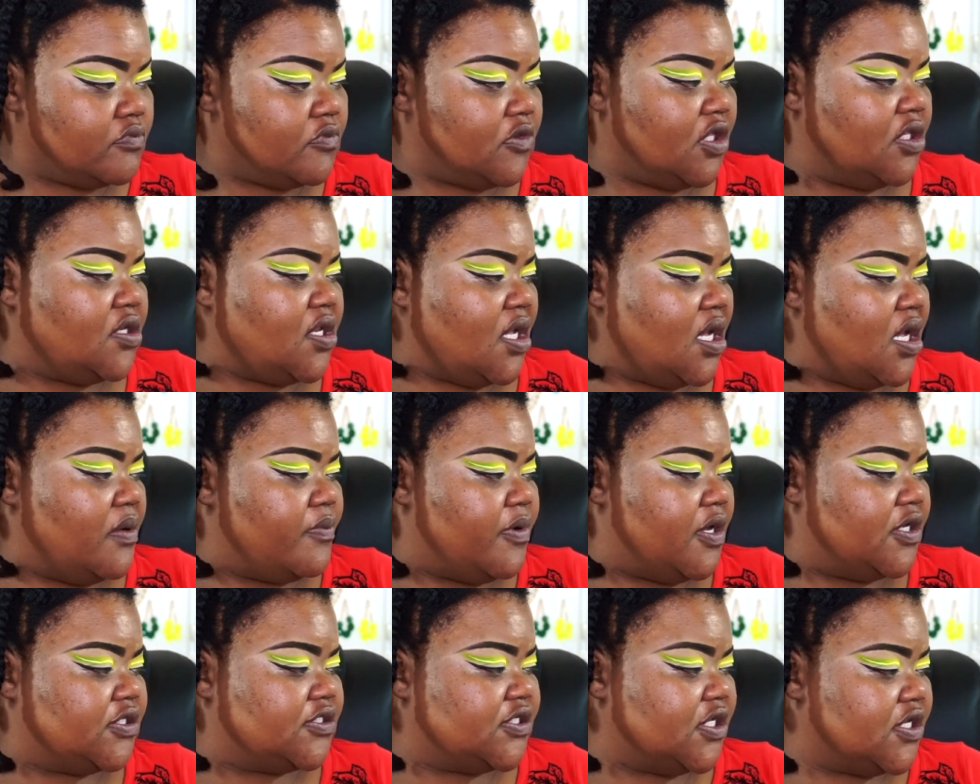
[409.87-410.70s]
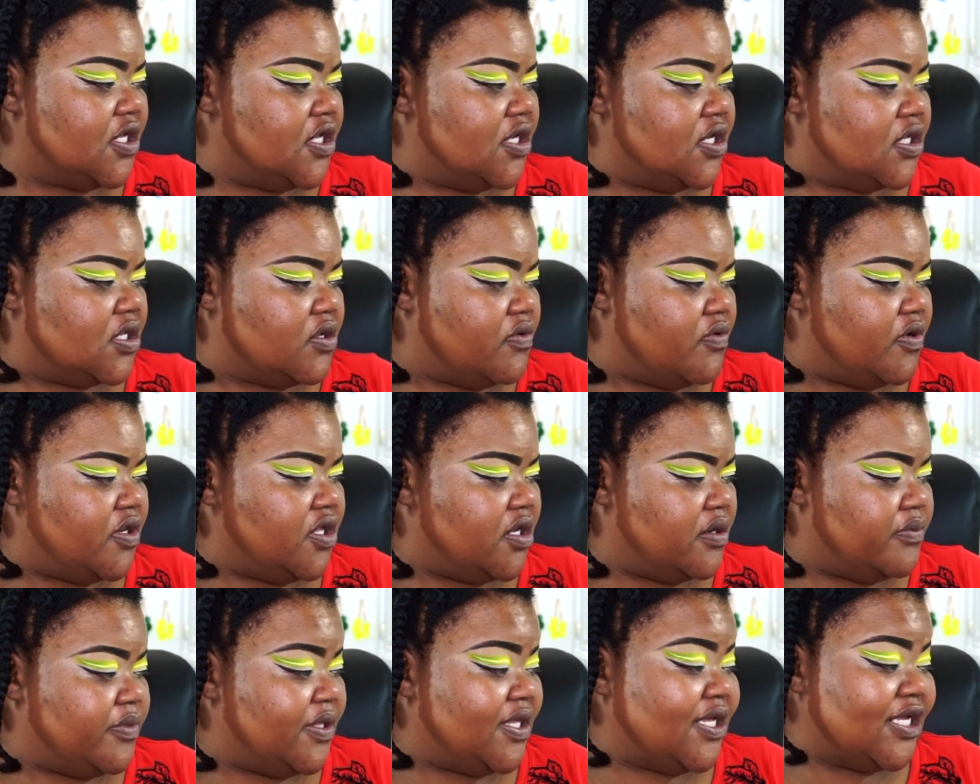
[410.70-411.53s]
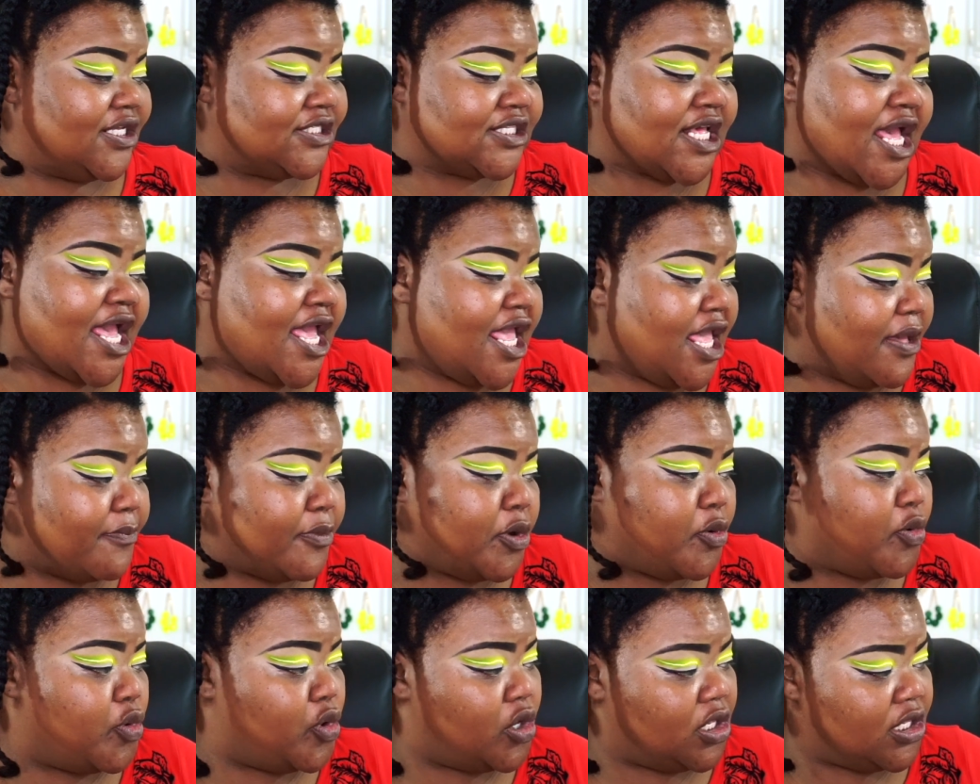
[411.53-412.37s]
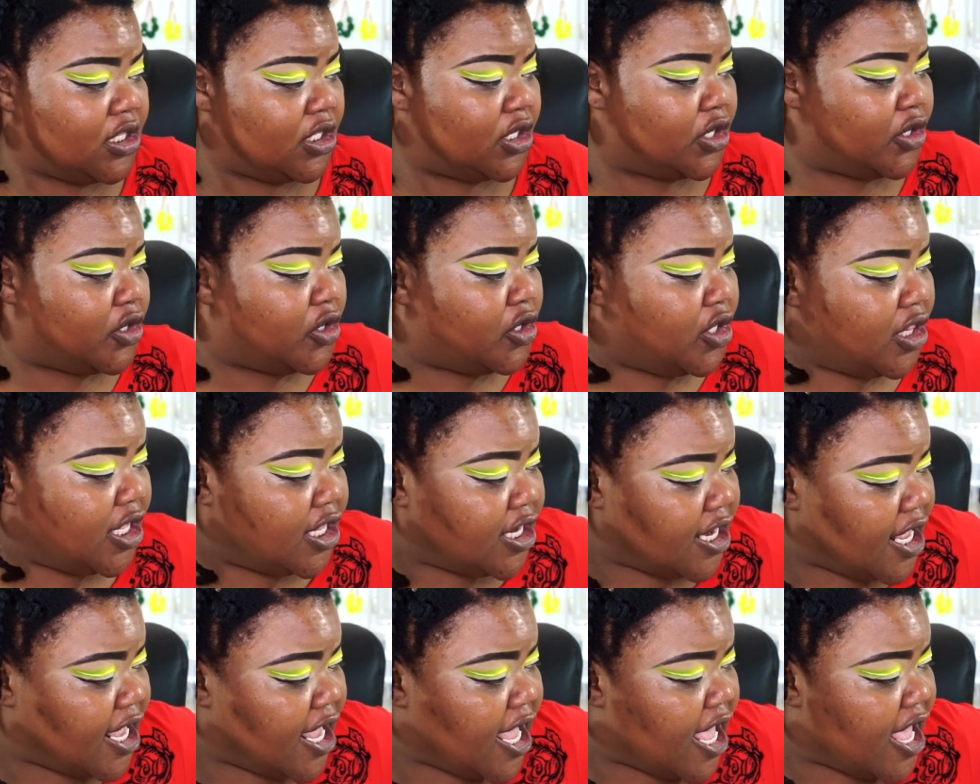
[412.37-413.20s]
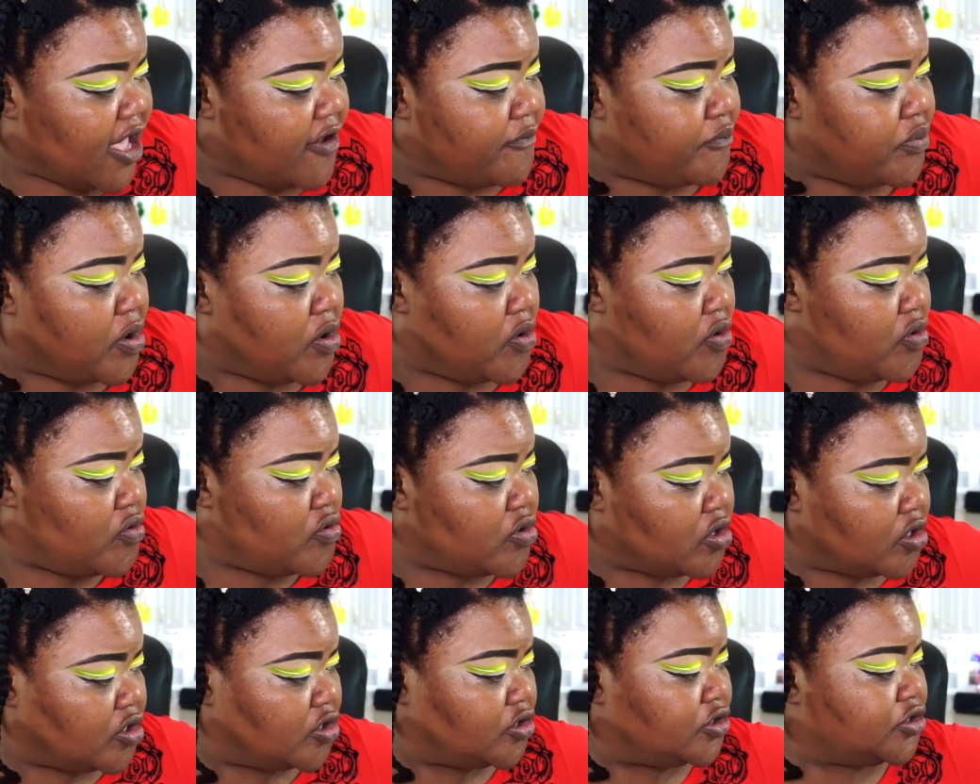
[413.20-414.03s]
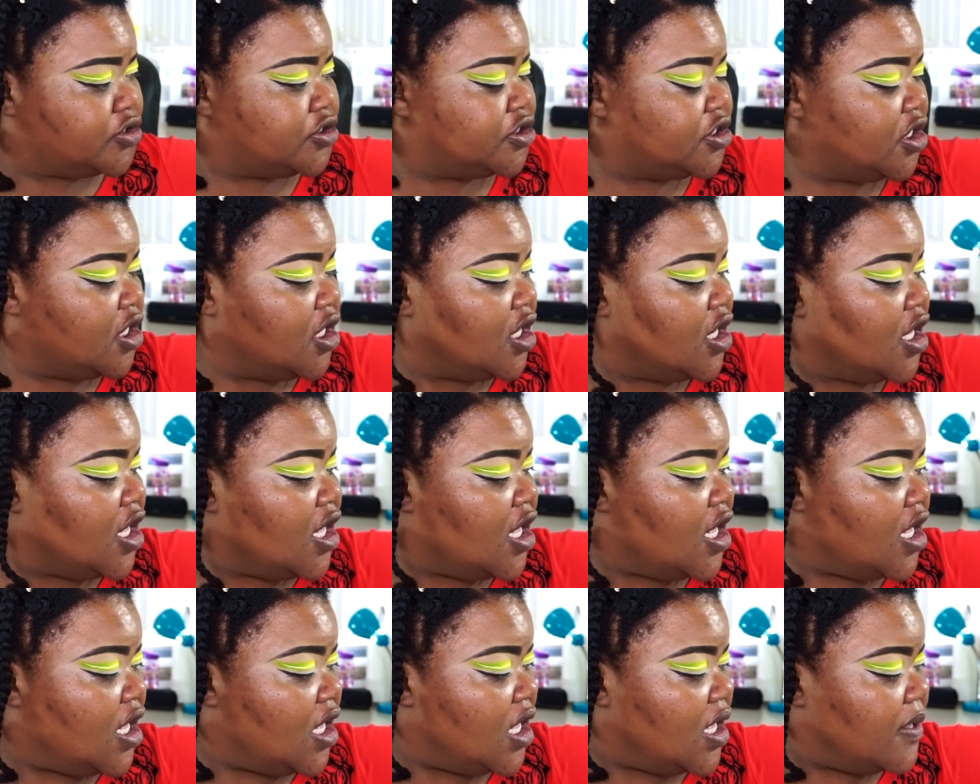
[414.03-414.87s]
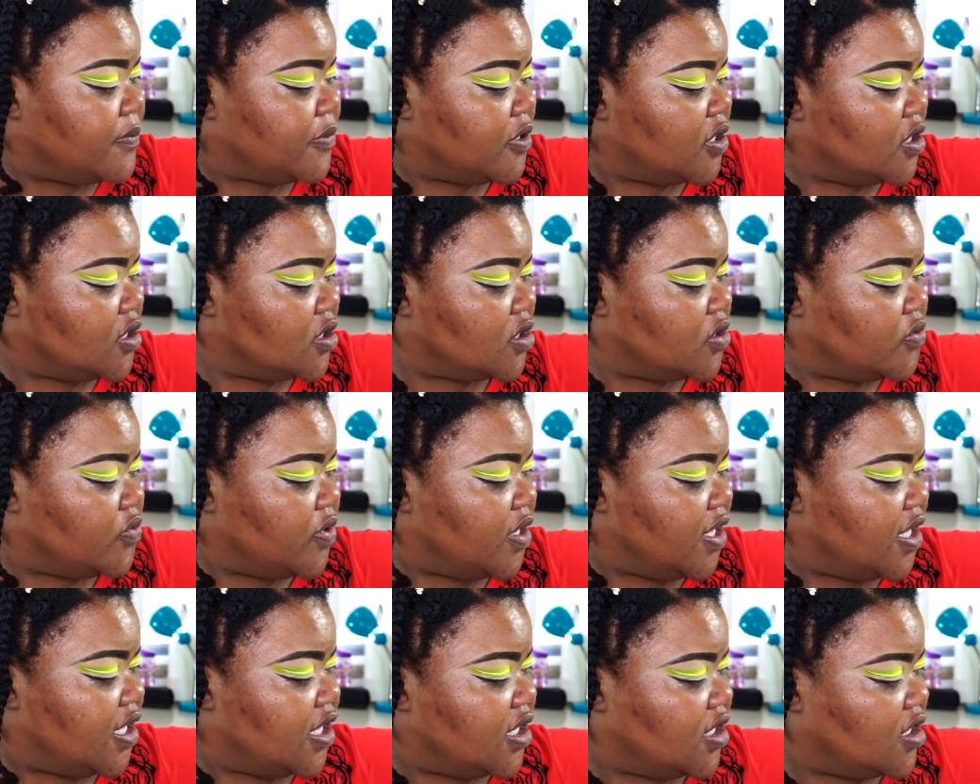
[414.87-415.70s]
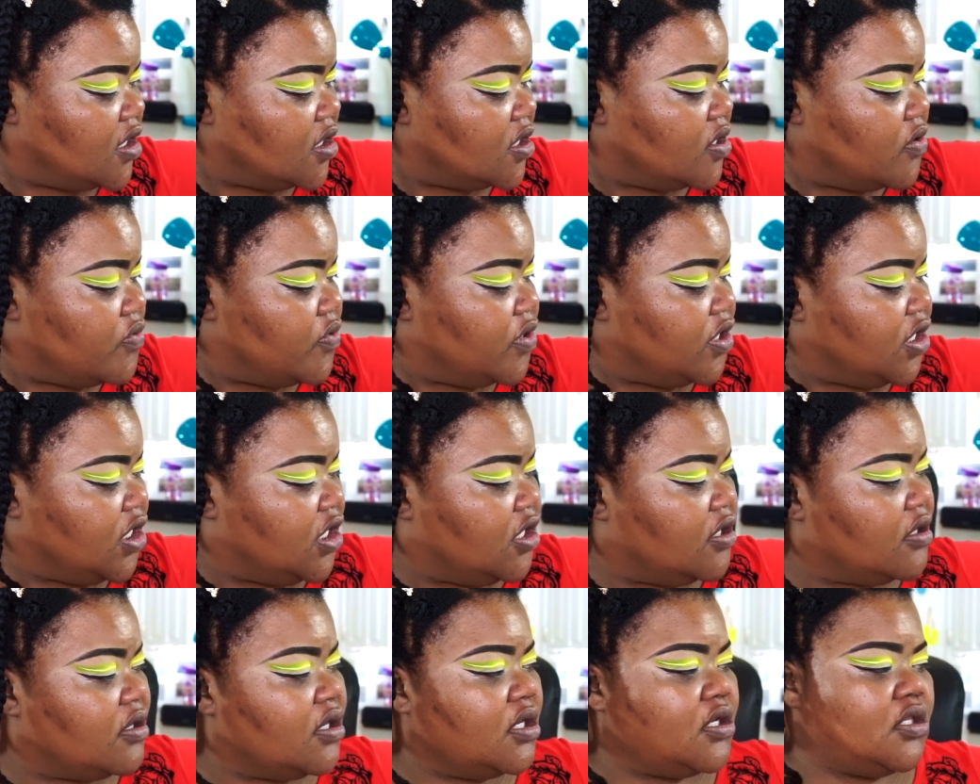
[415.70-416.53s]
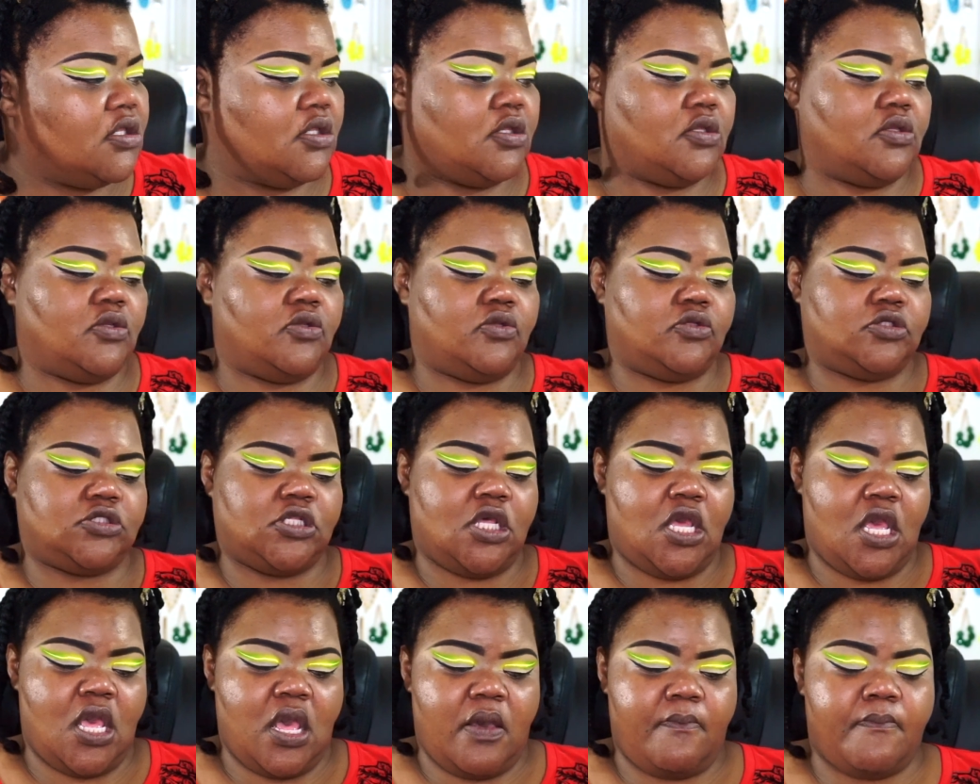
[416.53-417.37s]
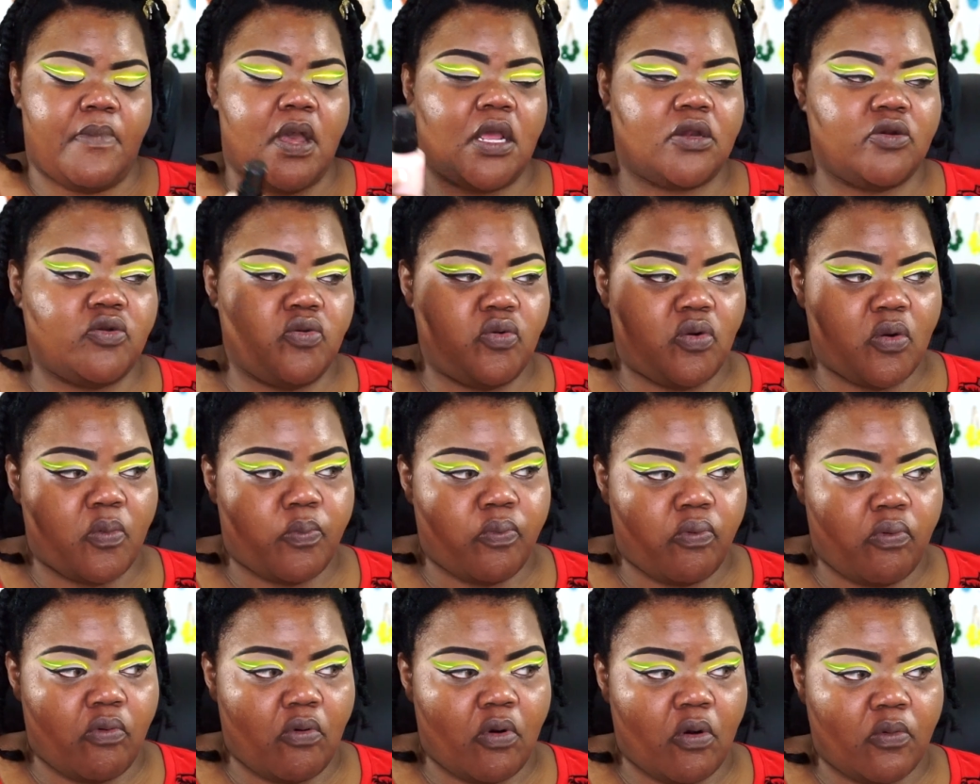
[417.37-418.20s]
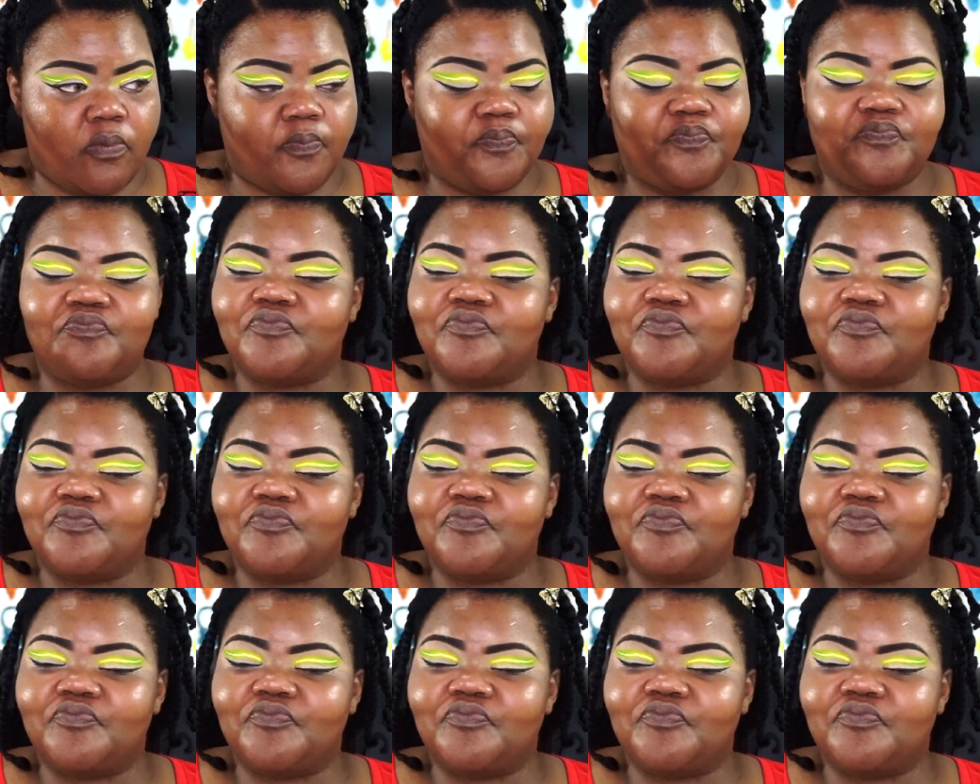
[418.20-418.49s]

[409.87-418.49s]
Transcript: Now I'm also gonna go in here because I am an oily girl and I have pores. I'm gonna go ahead and go in here and use my Pore